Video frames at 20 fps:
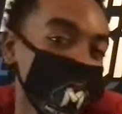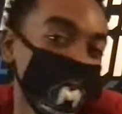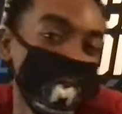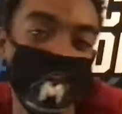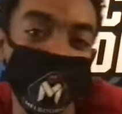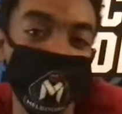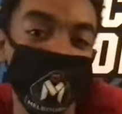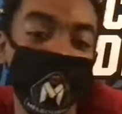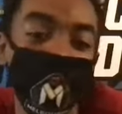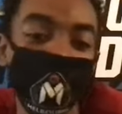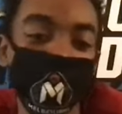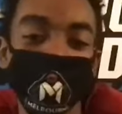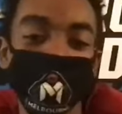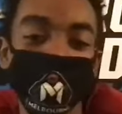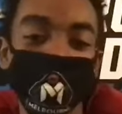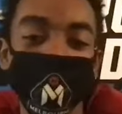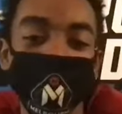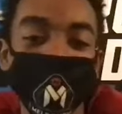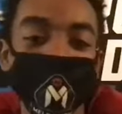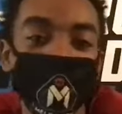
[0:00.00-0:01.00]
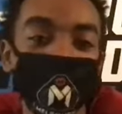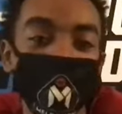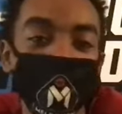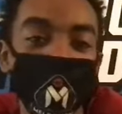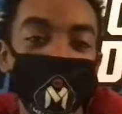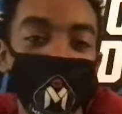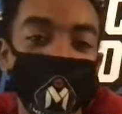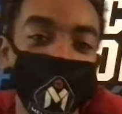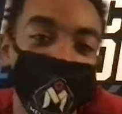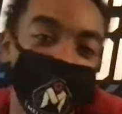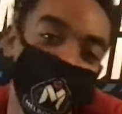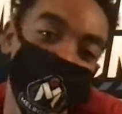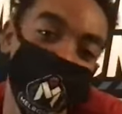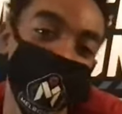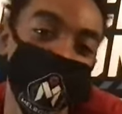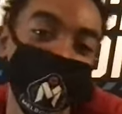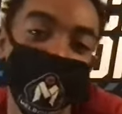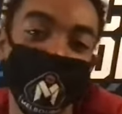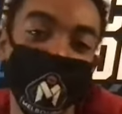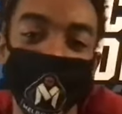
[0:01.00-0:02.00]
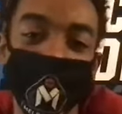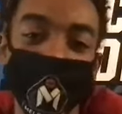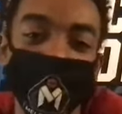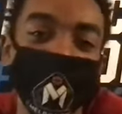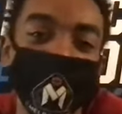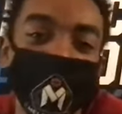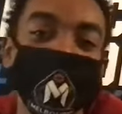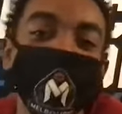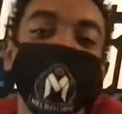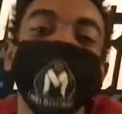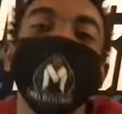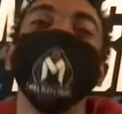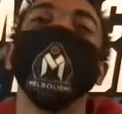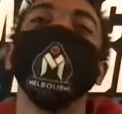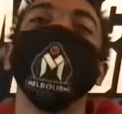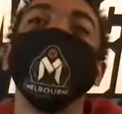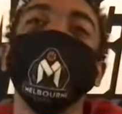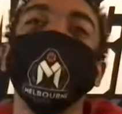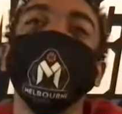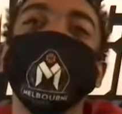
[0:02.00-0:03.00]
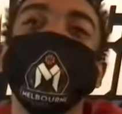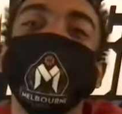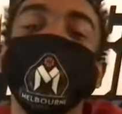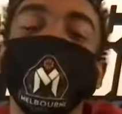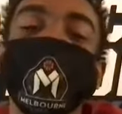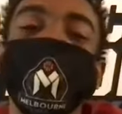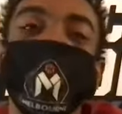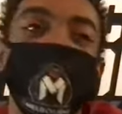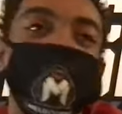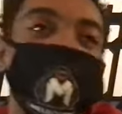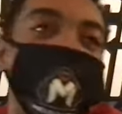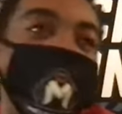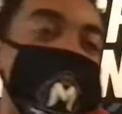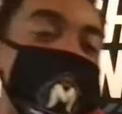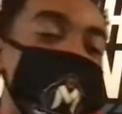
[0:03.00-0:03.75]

you know, we got some pretty good receivers and defenders, you know, it is just like